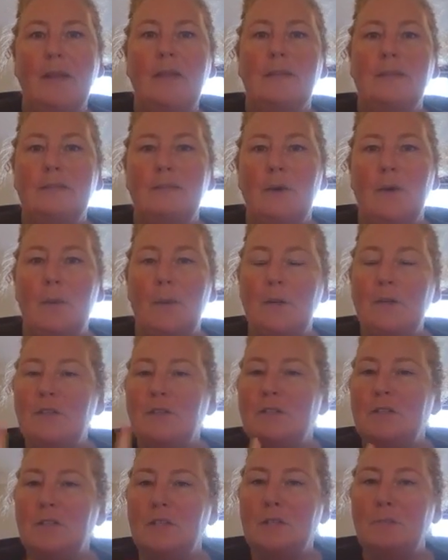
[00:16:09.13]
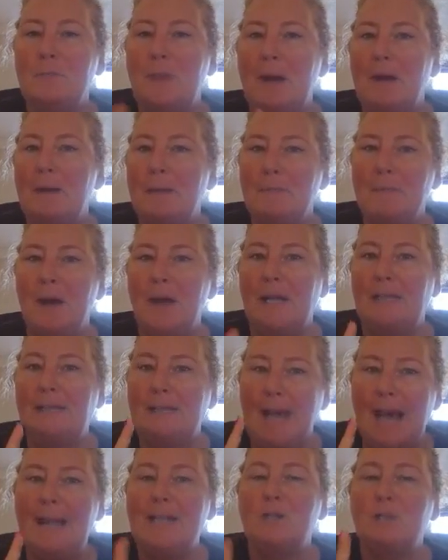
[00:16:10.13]
So I want you to just bear in mind,
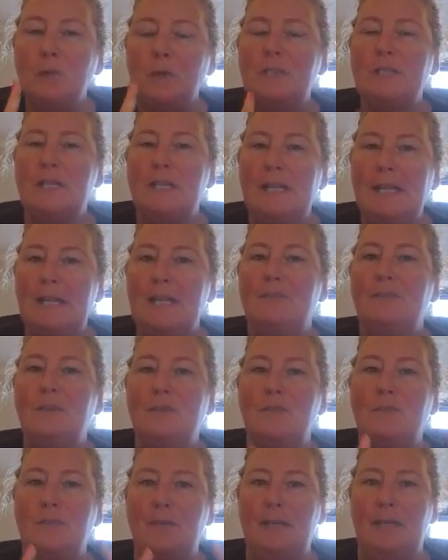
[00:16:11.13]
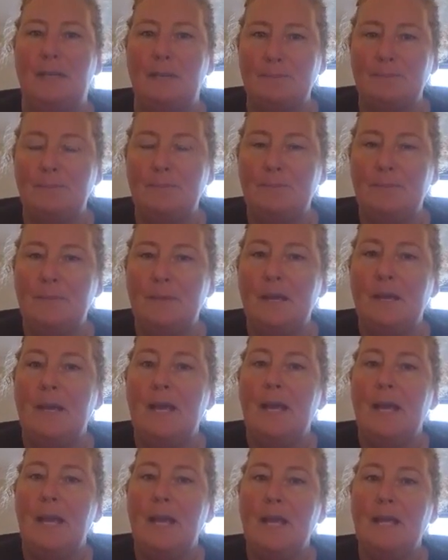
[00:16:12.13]
that is what's going to give you freedom,
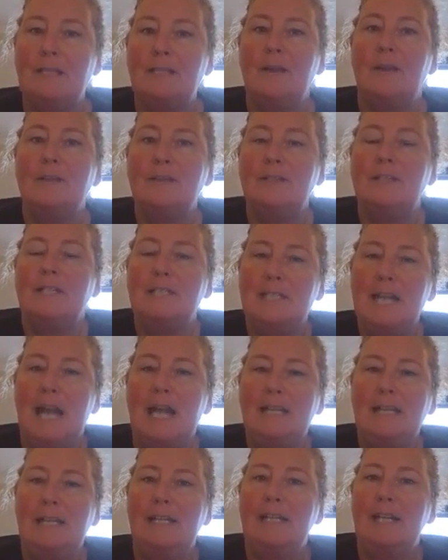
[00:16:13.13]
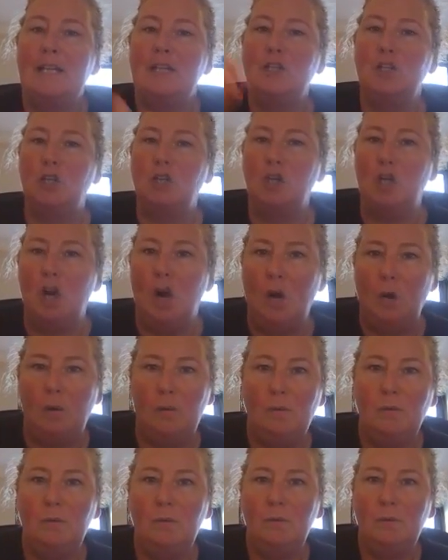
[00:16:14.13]
is understanding that your
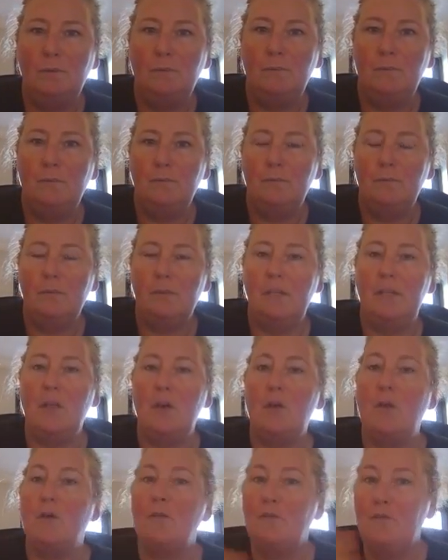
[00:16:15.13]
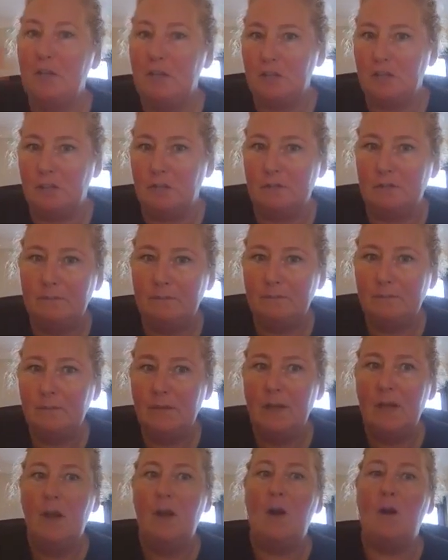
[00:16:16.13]
goal, your vision
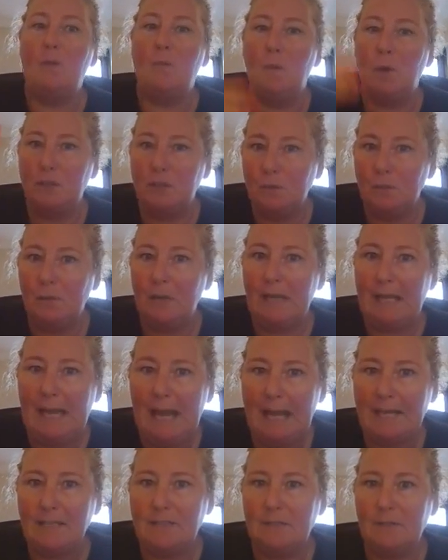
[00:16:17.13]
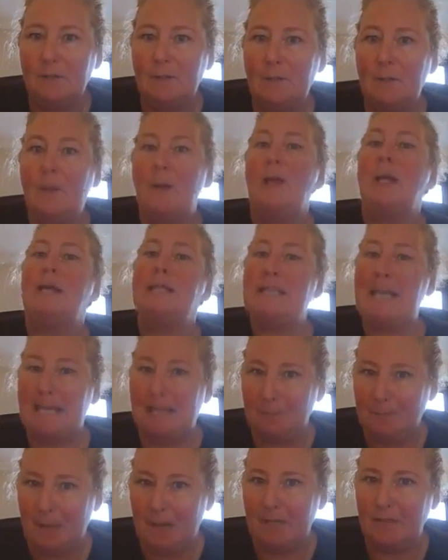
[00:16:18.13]
of what you want to get to
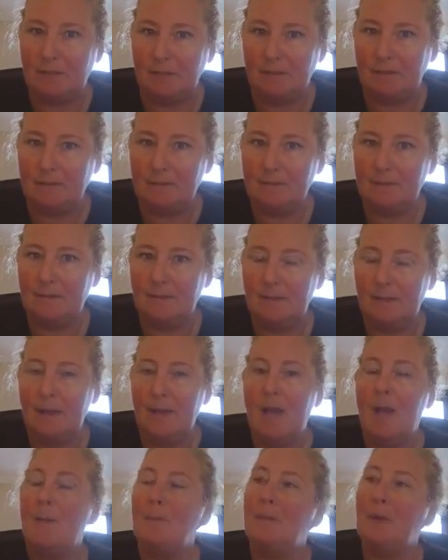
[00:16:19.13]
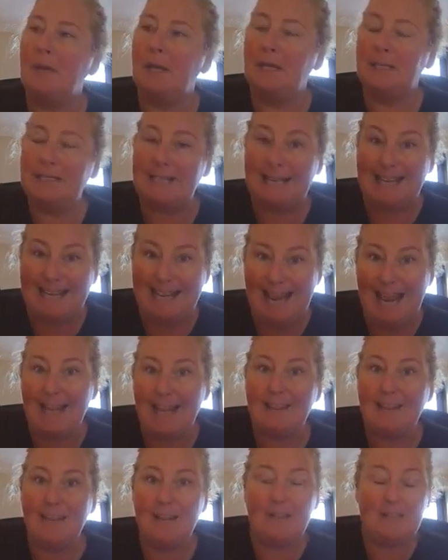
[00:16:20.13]
takes patience. But to
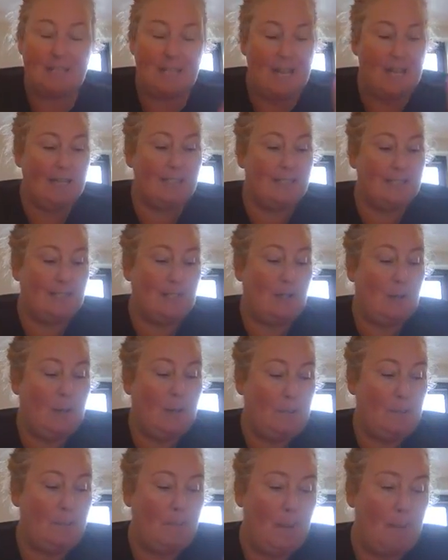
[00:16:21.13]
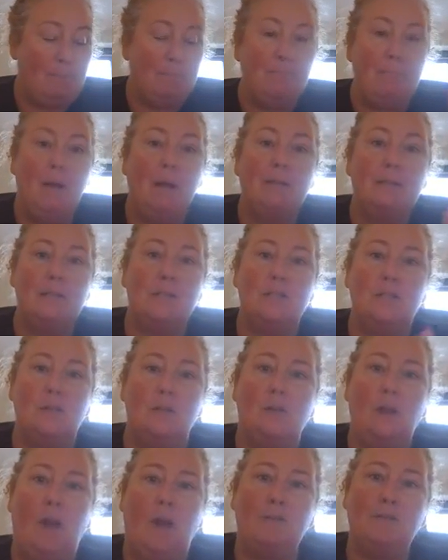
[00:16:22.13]
get there takes a
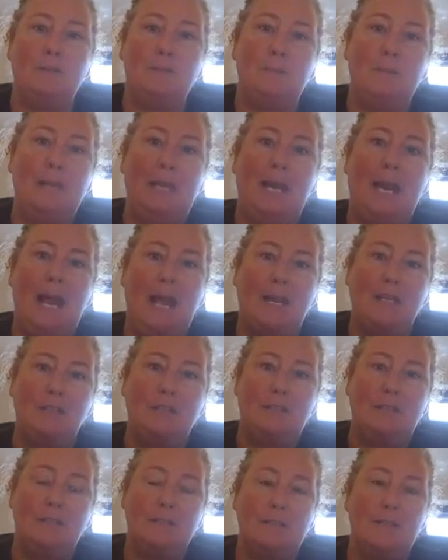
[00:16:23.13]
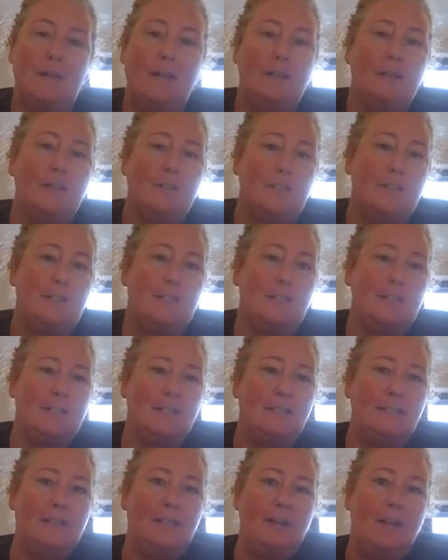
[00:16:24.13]
multitude of speedy actions done
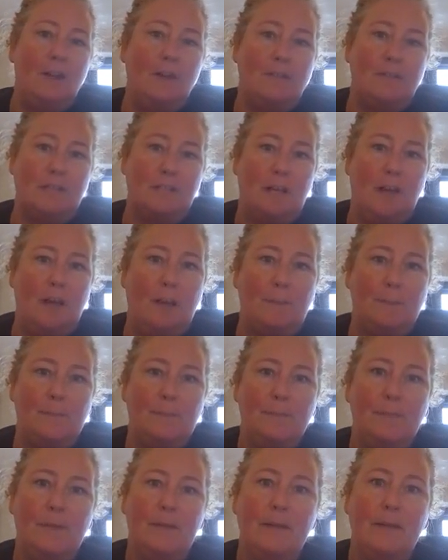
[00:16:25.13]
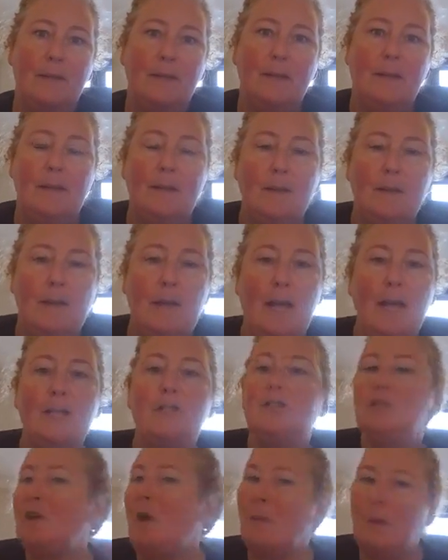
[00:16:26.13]
consistently over time. Okay,
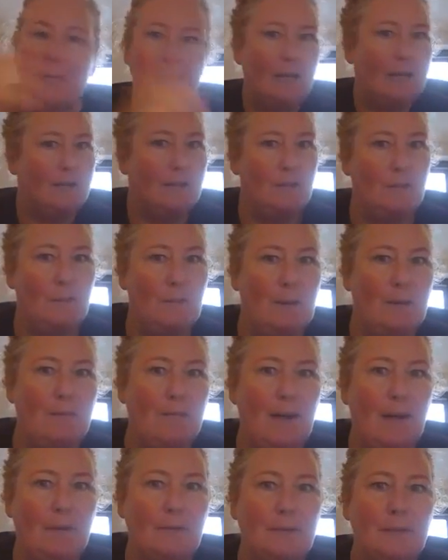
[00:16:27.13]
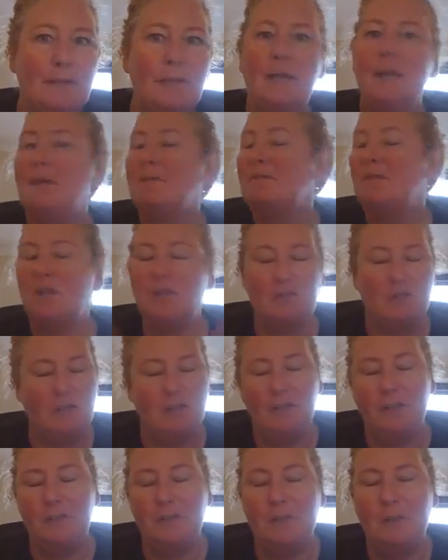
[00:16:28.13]
don't get it the other way around, because you're on
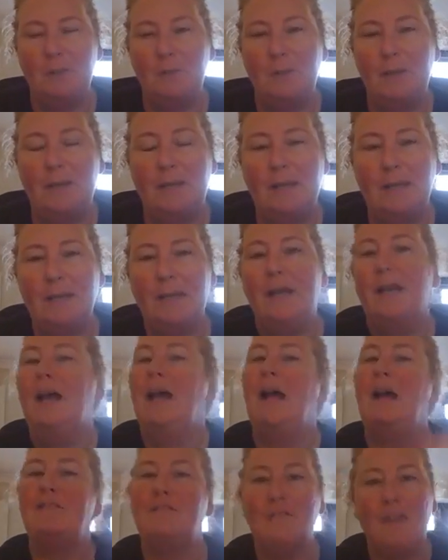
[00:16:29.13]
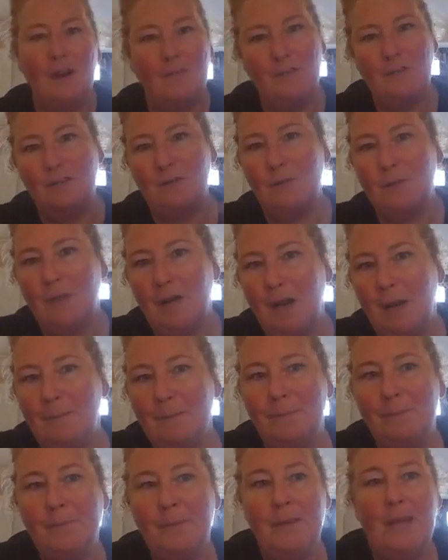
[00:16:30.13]
a losing wicket. And 5 years will
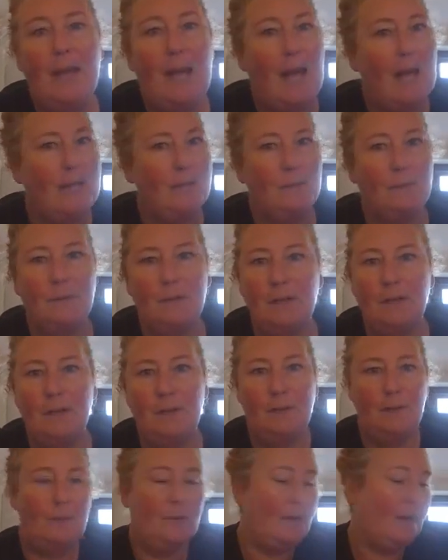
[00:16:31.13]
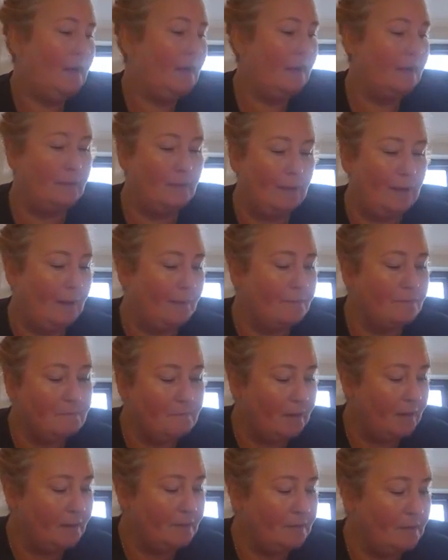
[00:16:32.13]
come and it will go, and you'll have
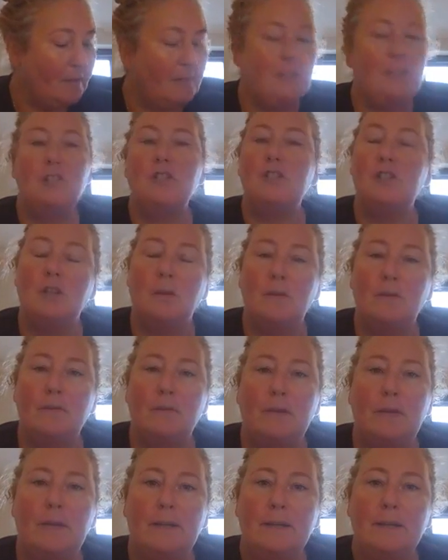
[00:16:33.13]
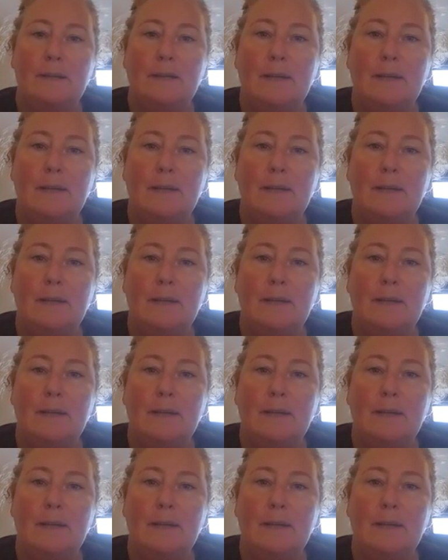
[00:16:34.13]
nothing to show for it.